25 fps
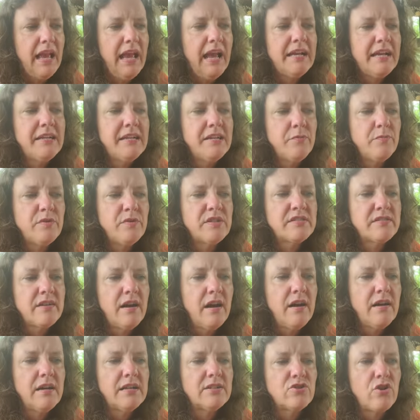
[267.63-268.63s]
and it was
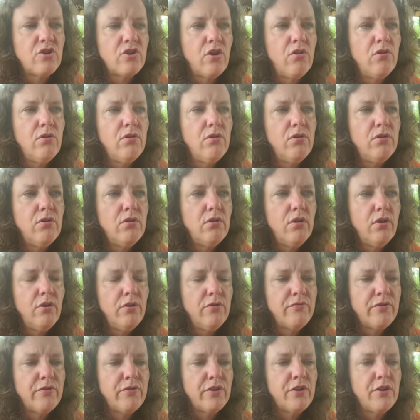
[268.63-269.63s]
cut all
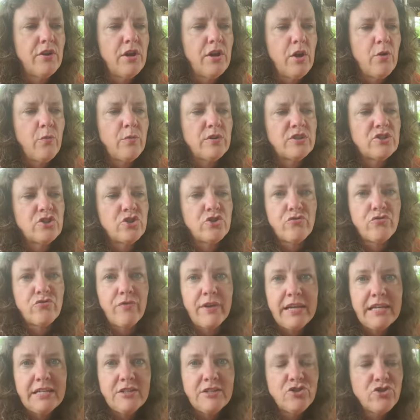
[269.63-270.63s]
over with
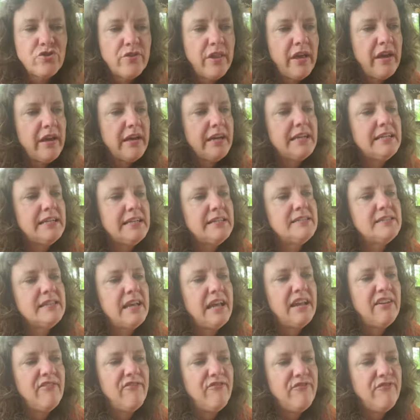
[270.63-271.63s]
strange lines
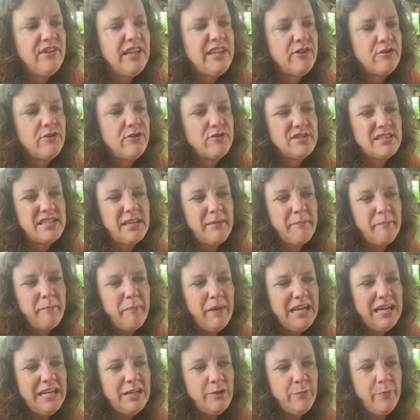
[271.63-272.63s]
and figures that
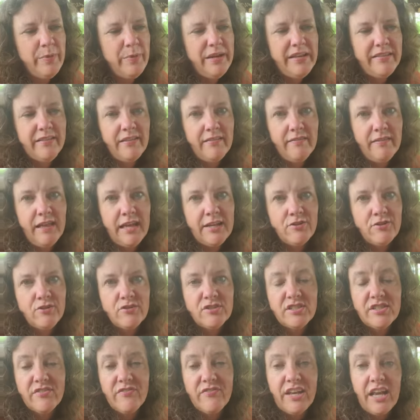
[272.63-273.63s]
might be the
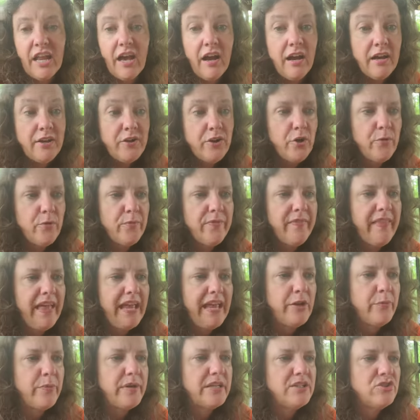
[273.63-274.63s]
letters of an unknown
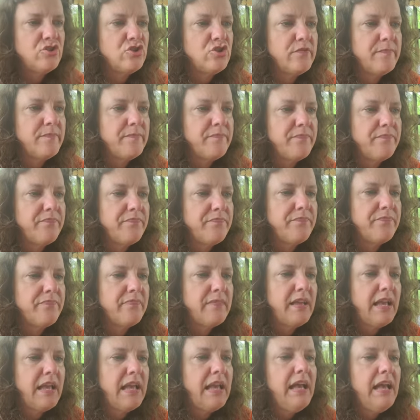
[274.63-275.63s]
language.
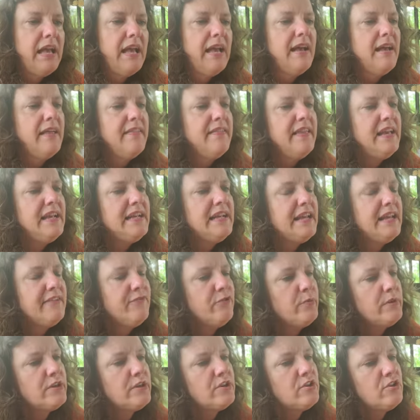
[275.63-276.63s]
They gave
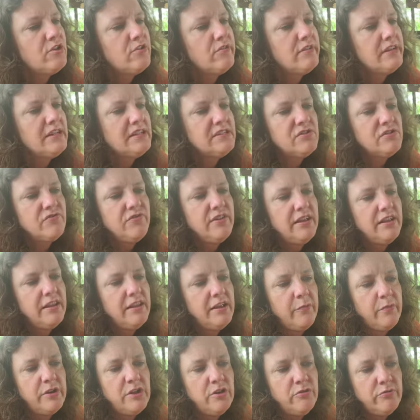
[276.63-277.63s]
you a curious
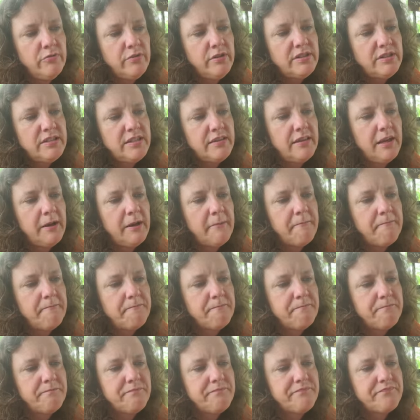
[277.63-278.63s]
feeling when you looked at them.
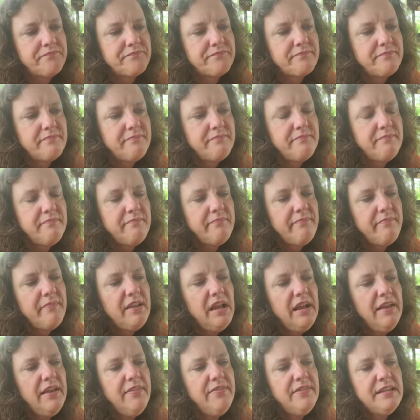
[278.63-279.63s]

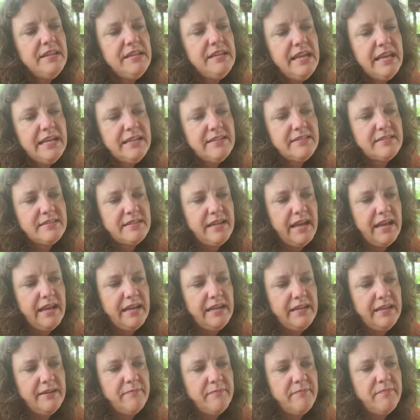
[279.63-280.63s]
The next
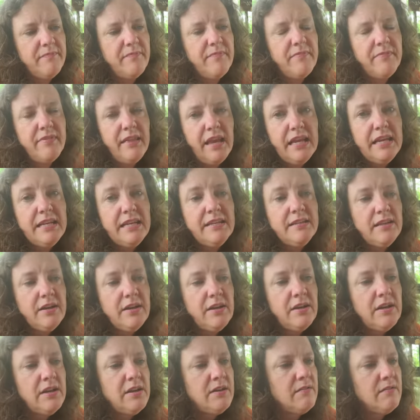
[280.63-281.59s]
thing they